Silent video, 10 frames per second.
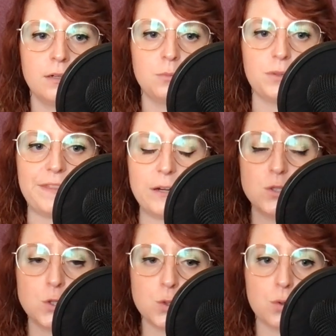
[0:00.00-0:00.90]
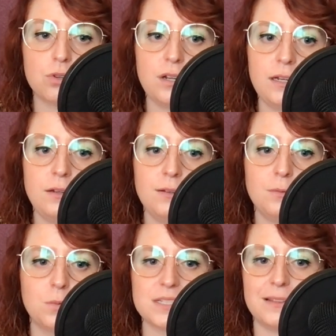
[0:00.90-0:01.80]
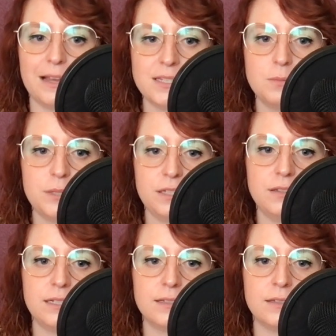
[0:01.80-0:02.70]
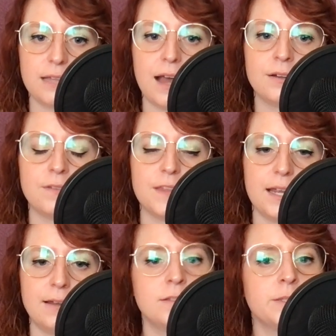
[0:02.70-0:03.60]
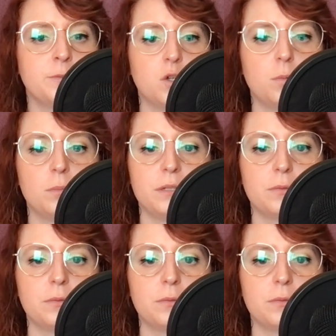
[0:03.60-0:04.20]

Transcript: But their story was less appealing than that of the handsome nobleman